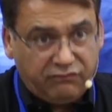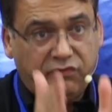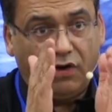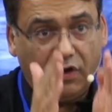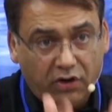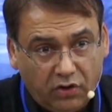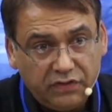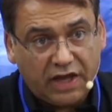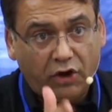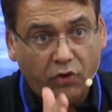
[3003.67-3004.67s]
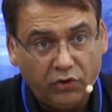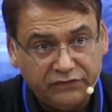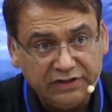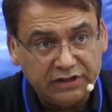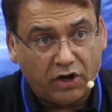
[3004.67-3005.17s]

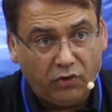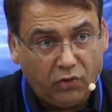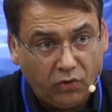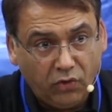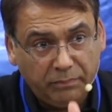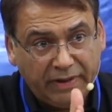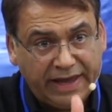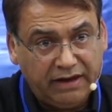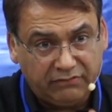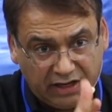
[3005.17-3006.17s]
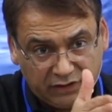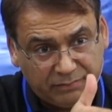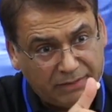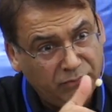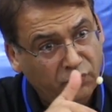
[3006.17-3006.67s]
see the whole pancreas
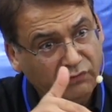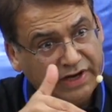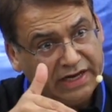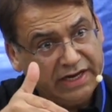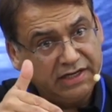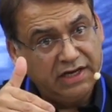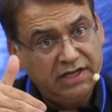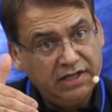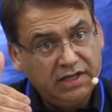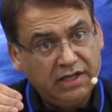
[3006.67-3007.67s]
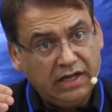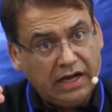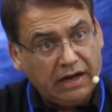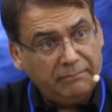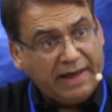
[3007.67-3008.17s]
by moving it
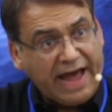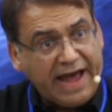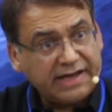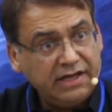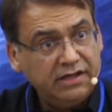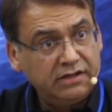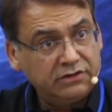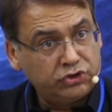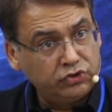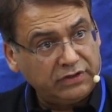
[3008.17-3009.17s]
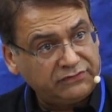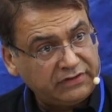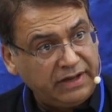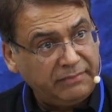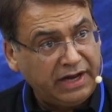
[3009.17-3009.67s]
back to the
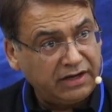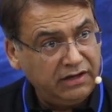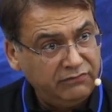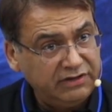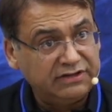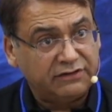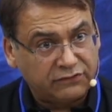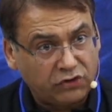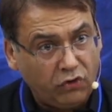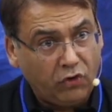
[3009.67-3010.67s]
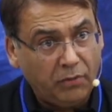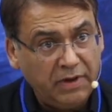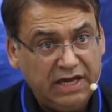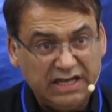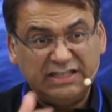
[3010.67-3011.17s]
stomach with the
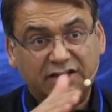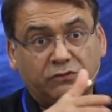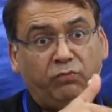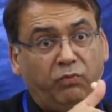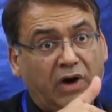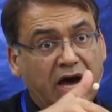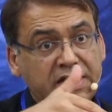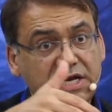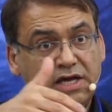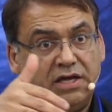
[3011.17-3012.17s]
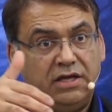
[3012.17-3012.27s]
scope in just one